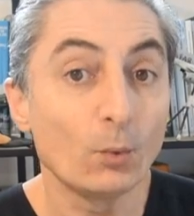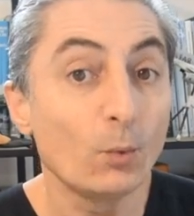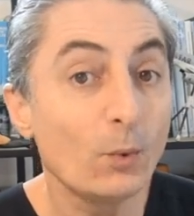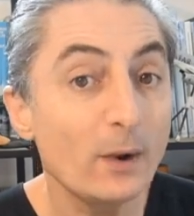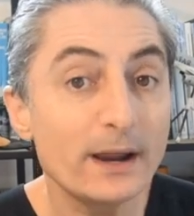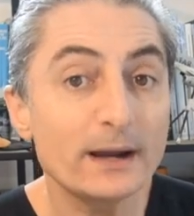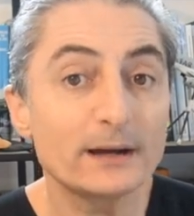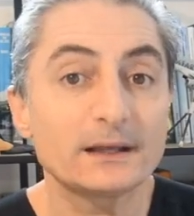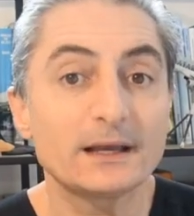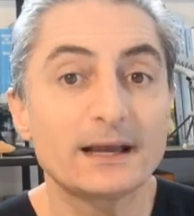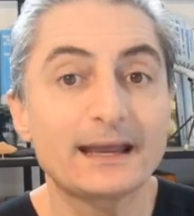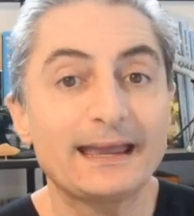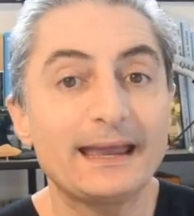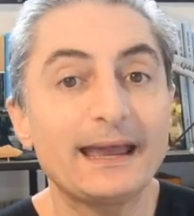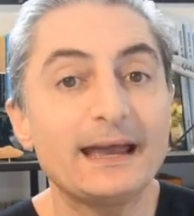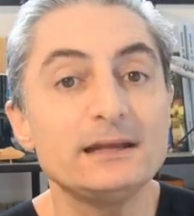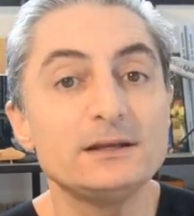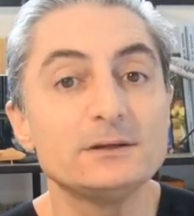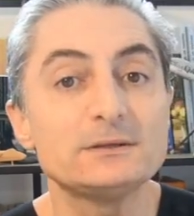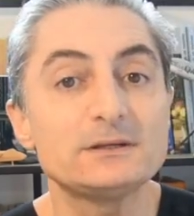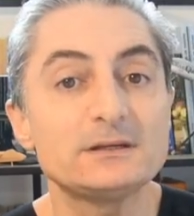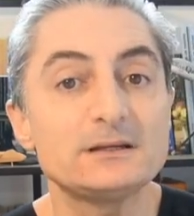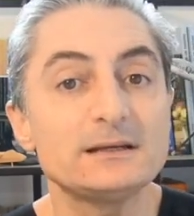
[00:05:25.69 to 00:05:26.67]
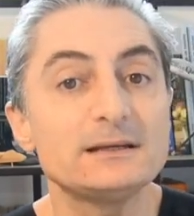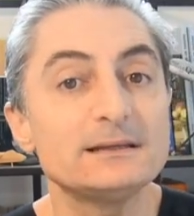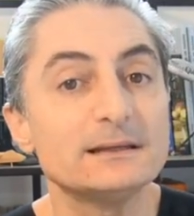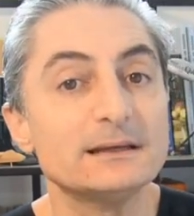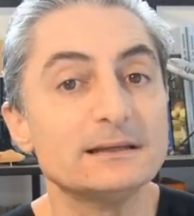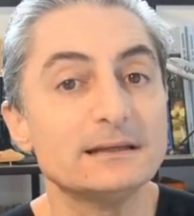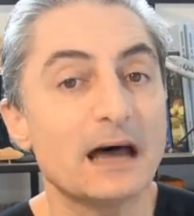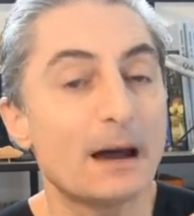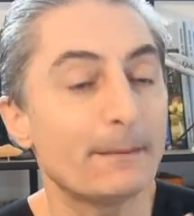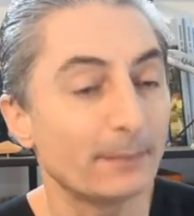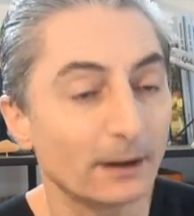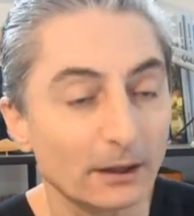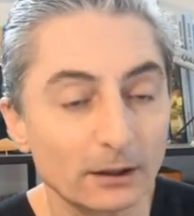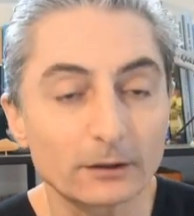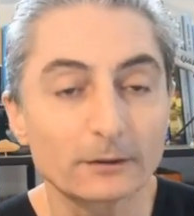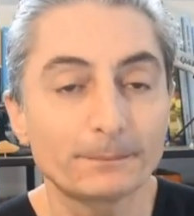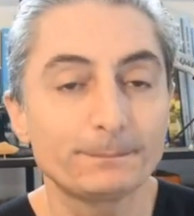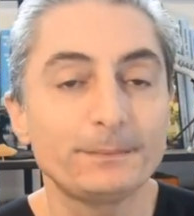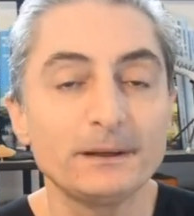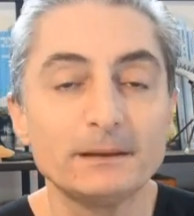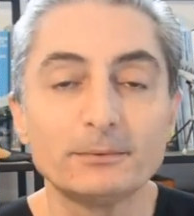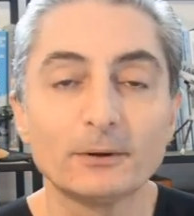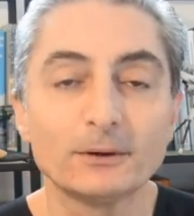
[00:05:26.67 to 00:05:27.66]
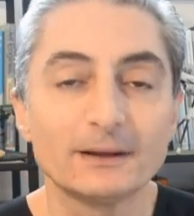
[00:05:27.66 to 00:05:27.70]
Where can you see the number? A lot
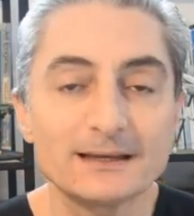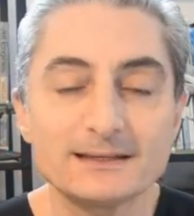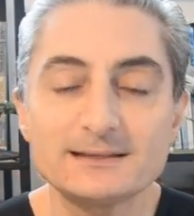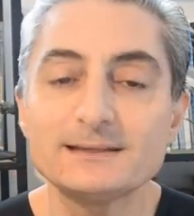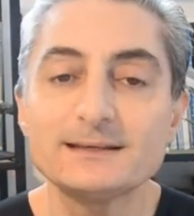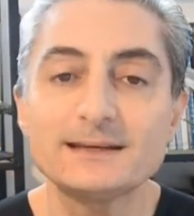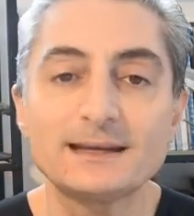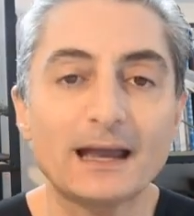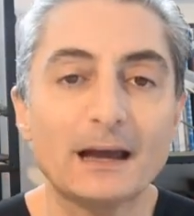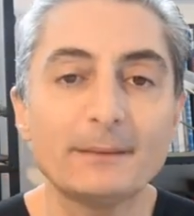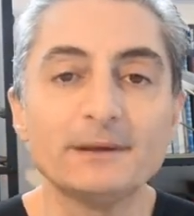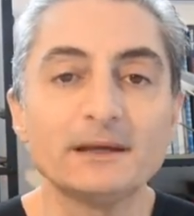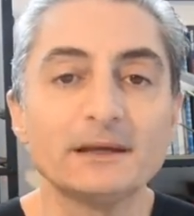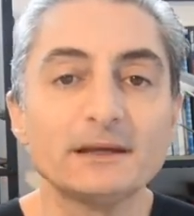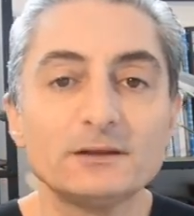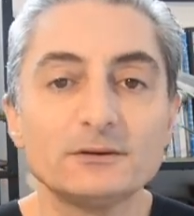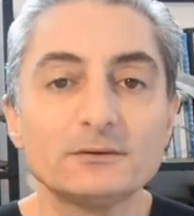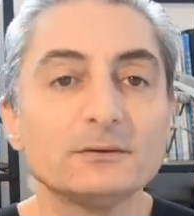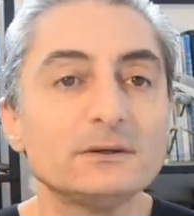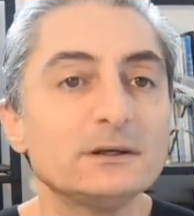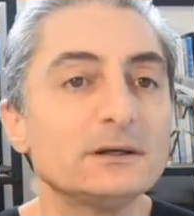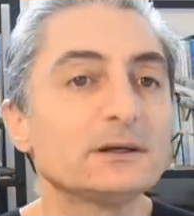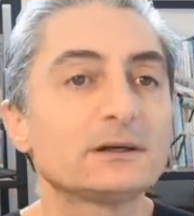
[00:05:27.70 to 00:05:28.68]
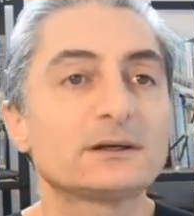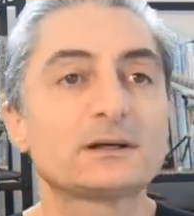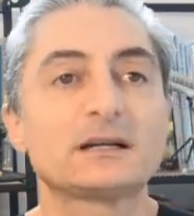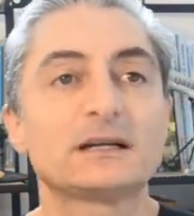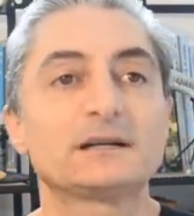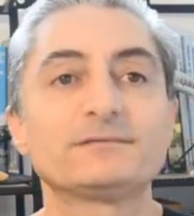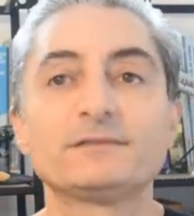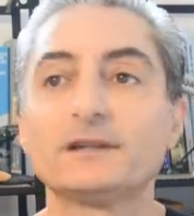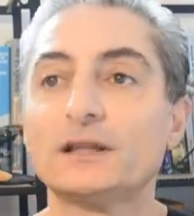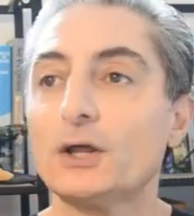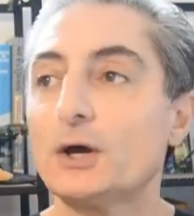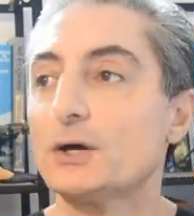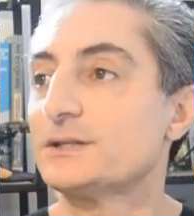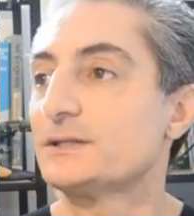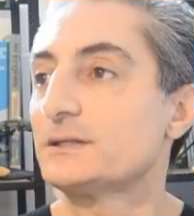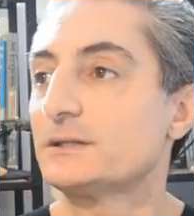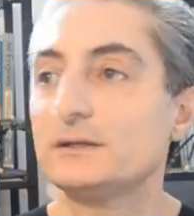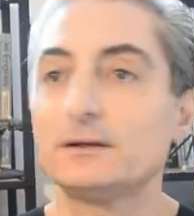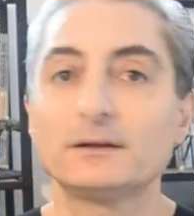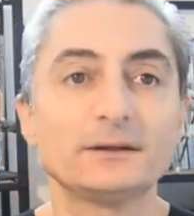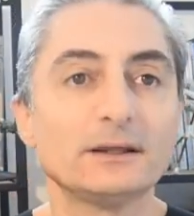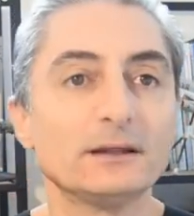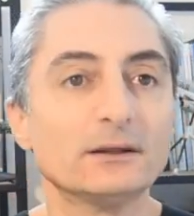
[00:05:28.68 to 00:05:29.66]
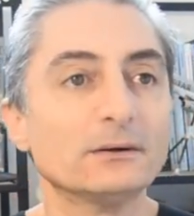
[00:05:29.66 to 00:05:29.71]
of people I see coming into the aircraft
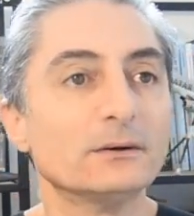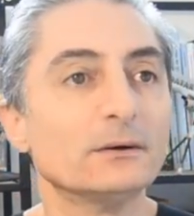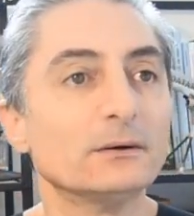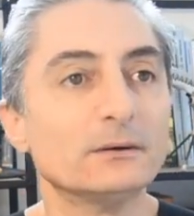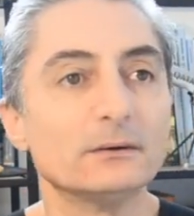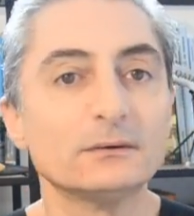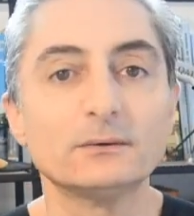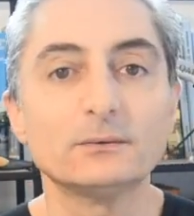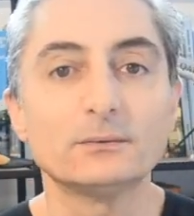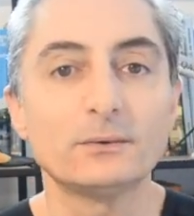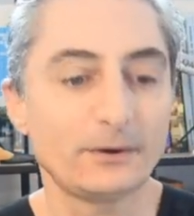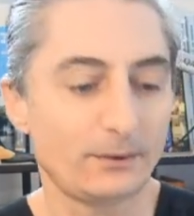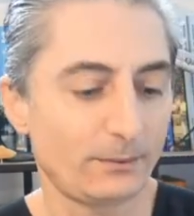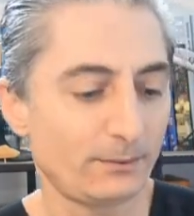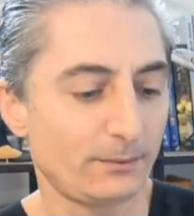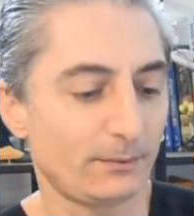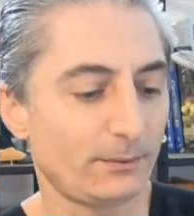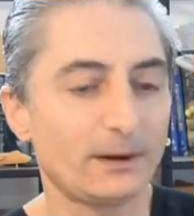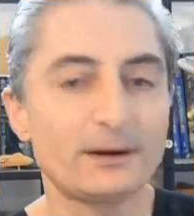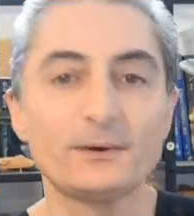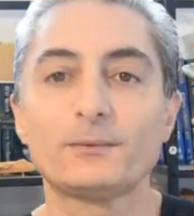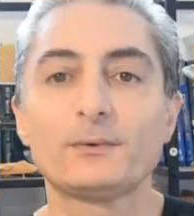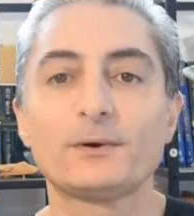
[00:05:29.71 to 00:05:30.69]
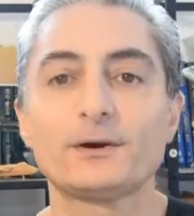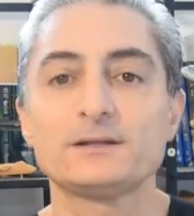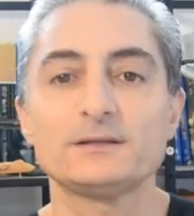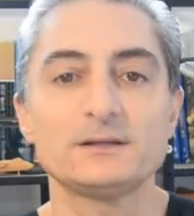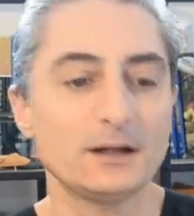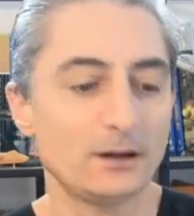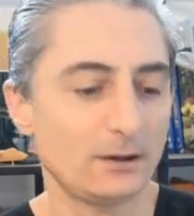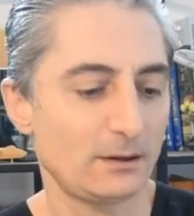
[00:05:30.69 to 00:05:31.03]
lost. You know, they don't know where is it.